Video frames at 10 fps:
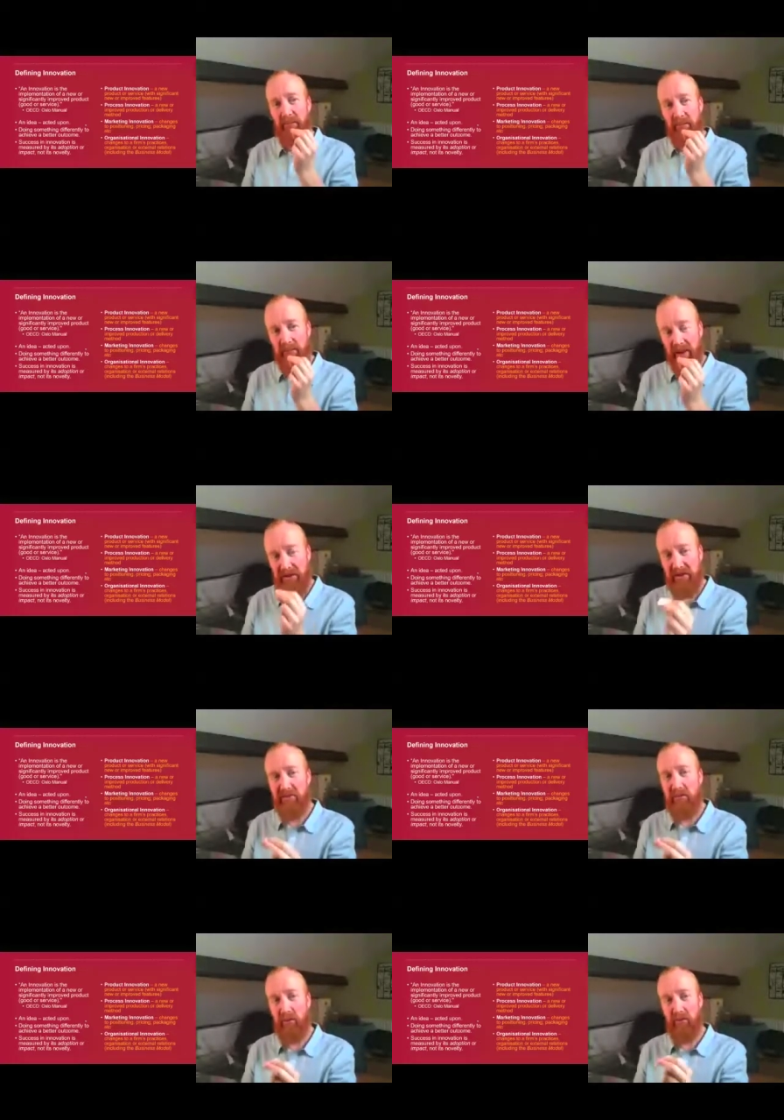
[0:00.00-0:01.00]
But a
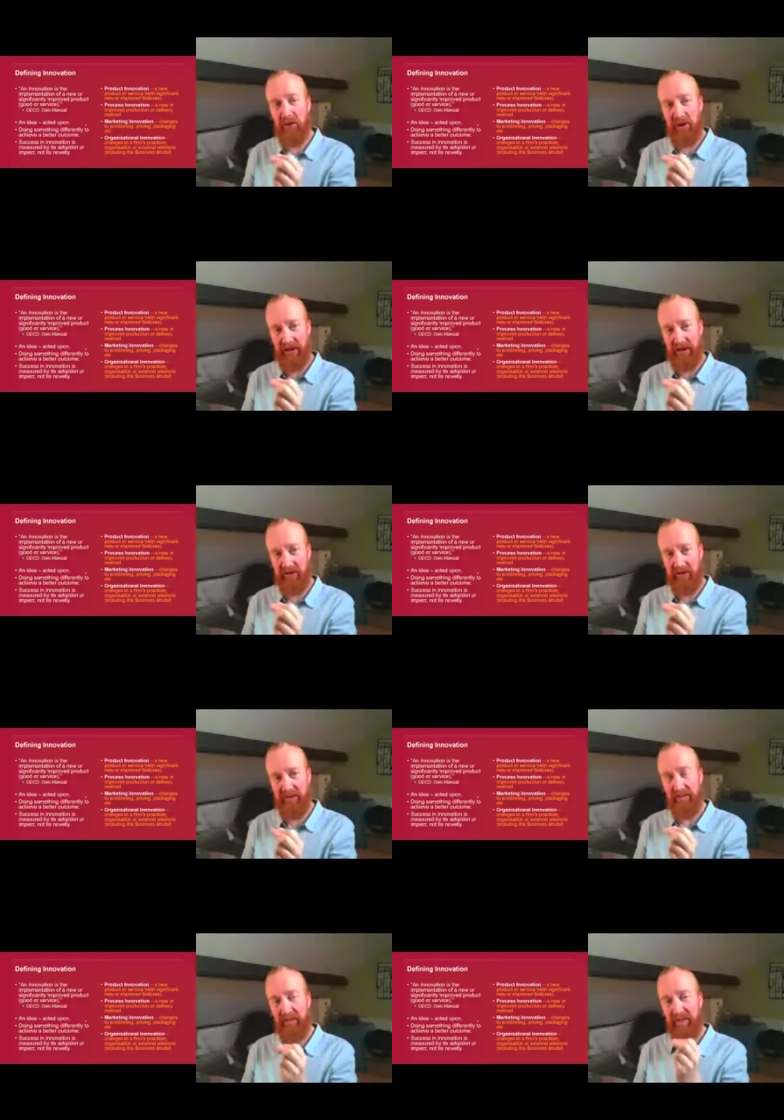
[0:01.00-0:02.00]
small change
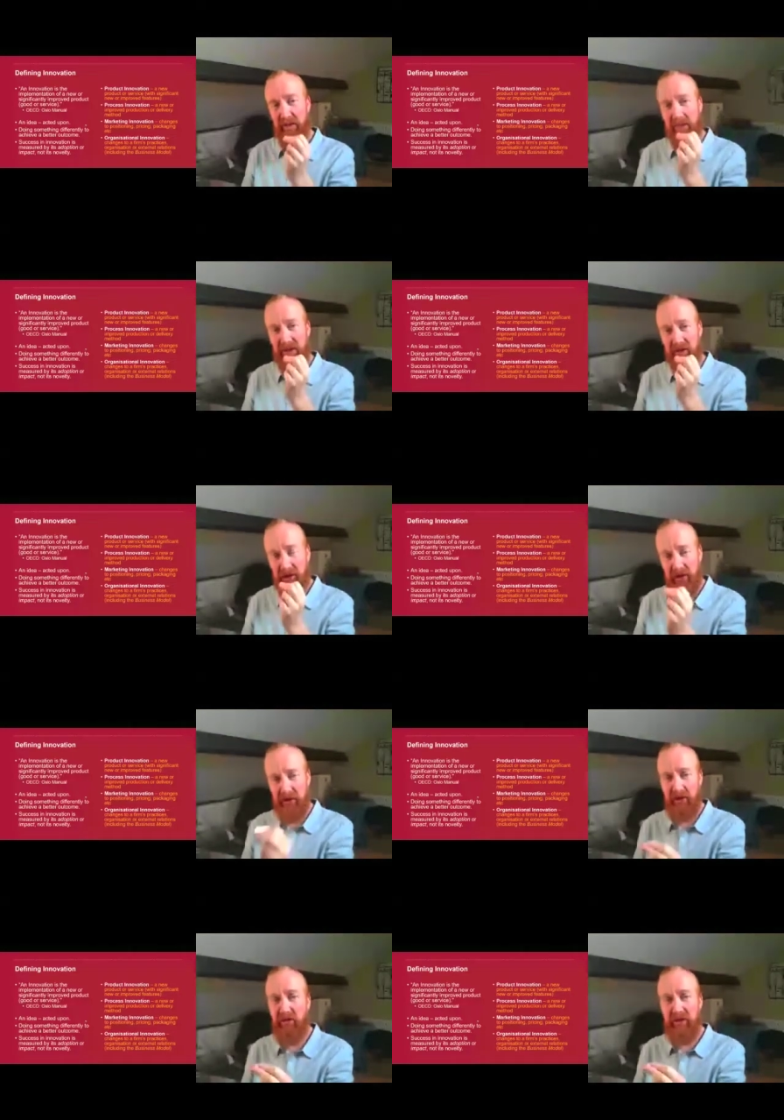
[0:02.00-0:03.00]
that makes a
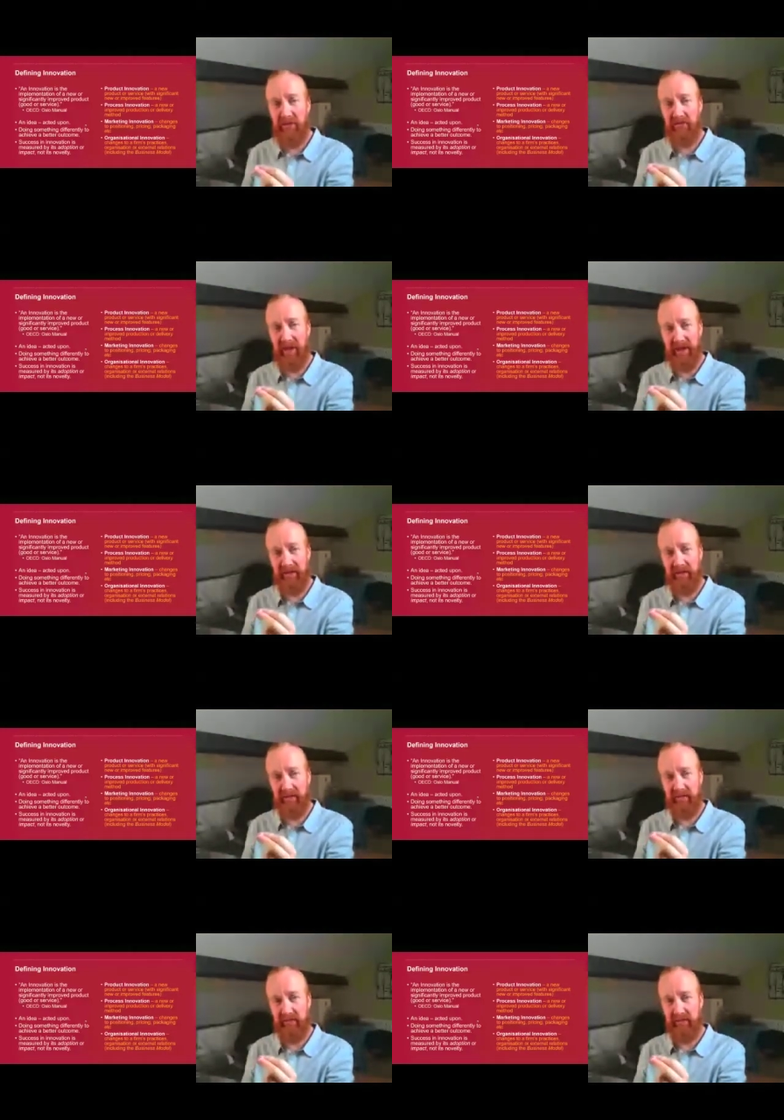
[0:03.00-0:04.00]
huge impact
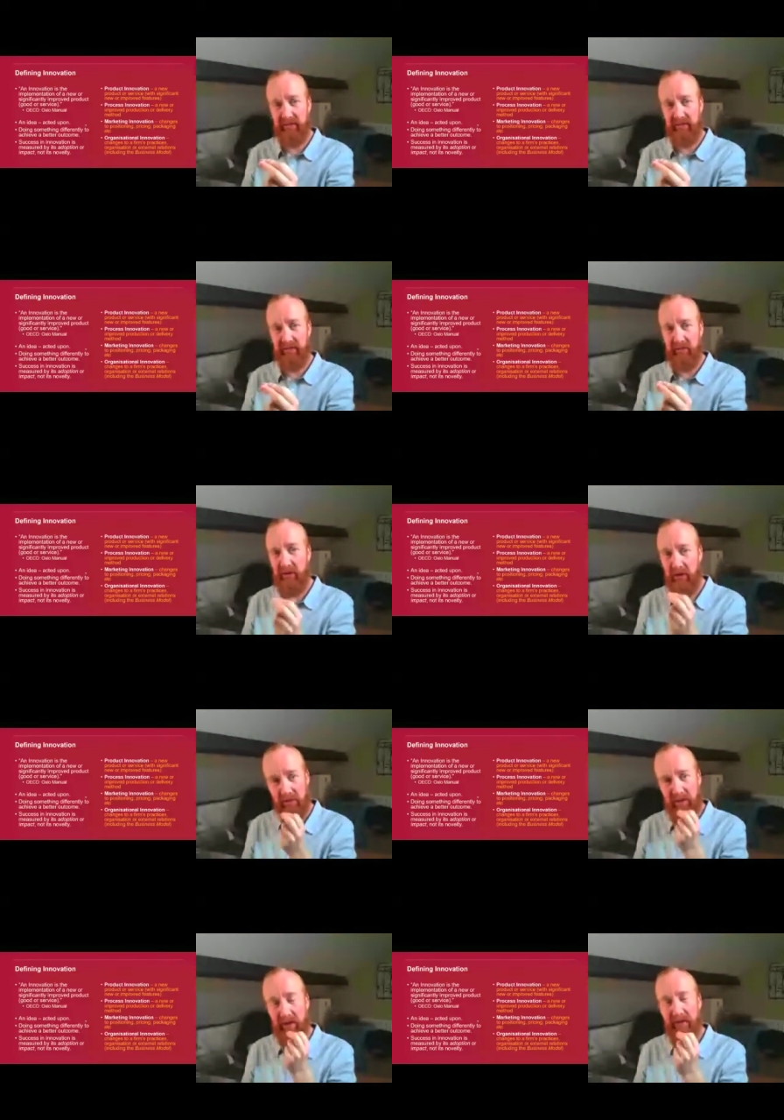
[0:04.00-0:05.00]

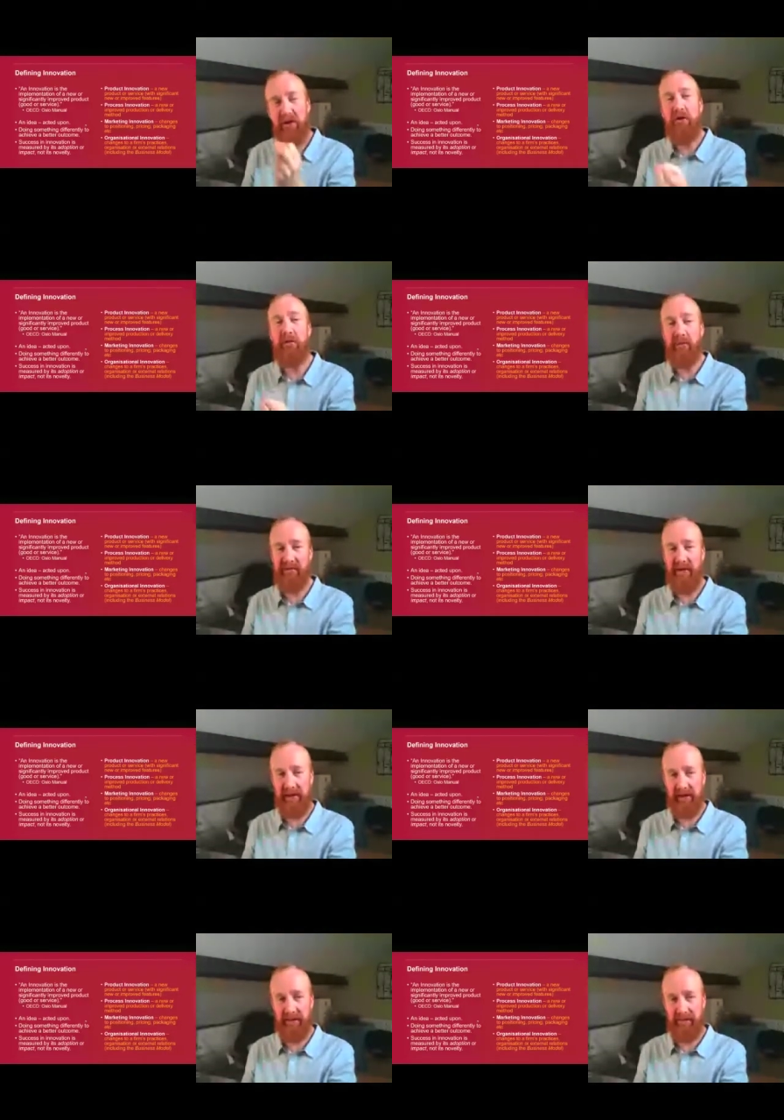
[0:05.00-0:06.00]
could be of enormous value.